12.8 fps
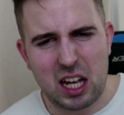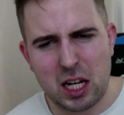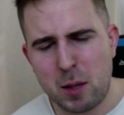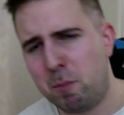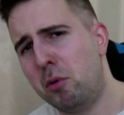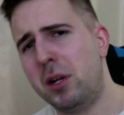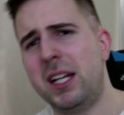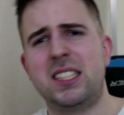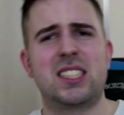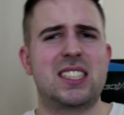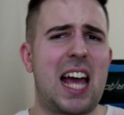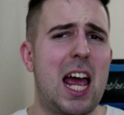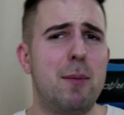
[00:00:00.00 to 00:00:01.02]
Uh, he put his
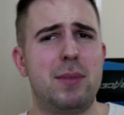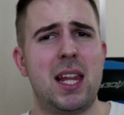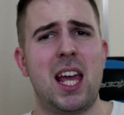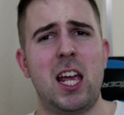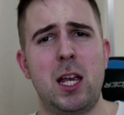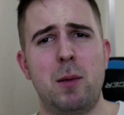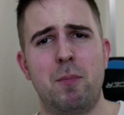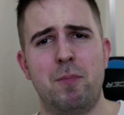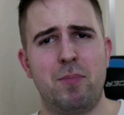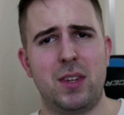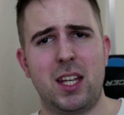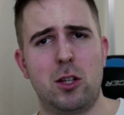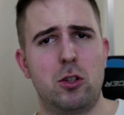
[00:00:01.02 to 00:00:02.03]
Skype name
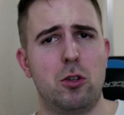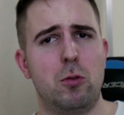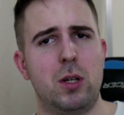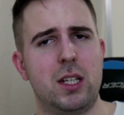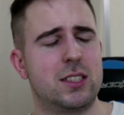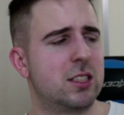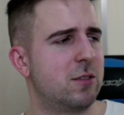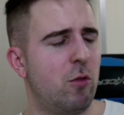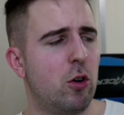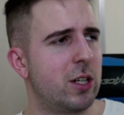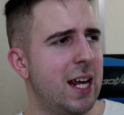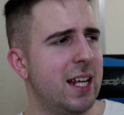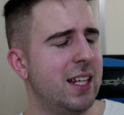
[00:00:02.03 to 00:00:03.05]
into his
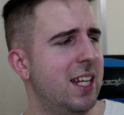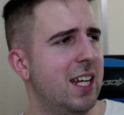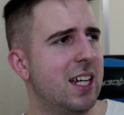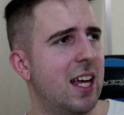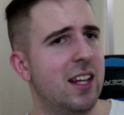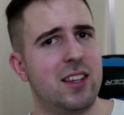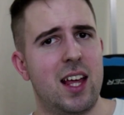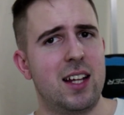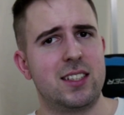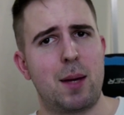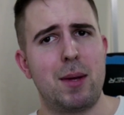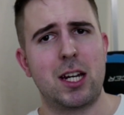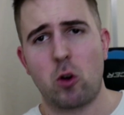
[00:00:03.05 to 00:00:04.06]
Fortnite nick and then
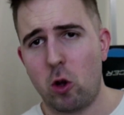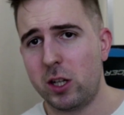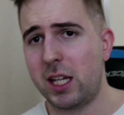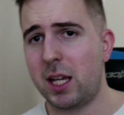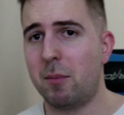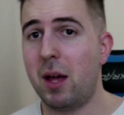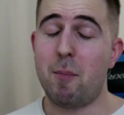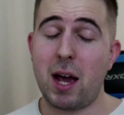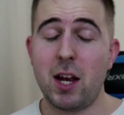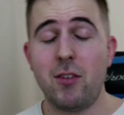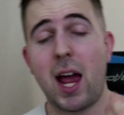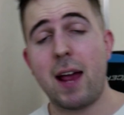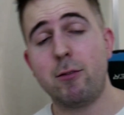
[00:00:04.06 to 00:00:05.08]
somebody called him. By
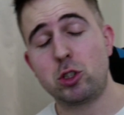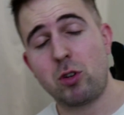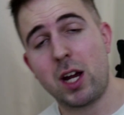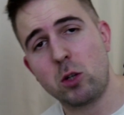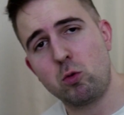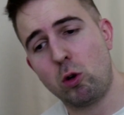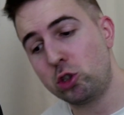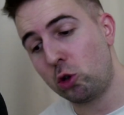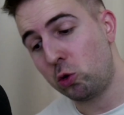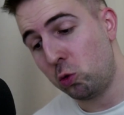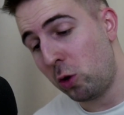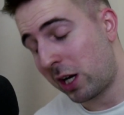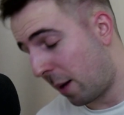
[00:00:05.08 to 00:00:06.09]
the way, I was trying to also
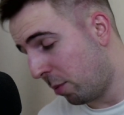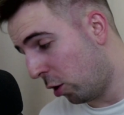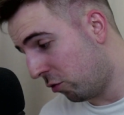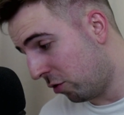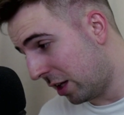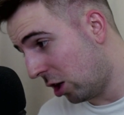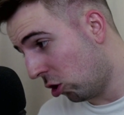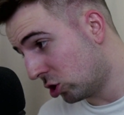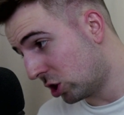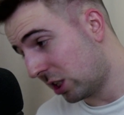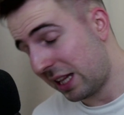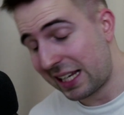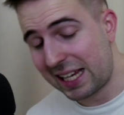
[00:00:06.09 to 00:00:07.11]
do a couple of
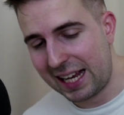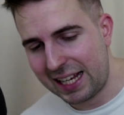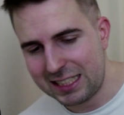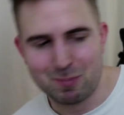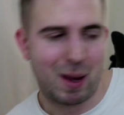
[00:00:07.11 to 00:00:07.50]
videos like his,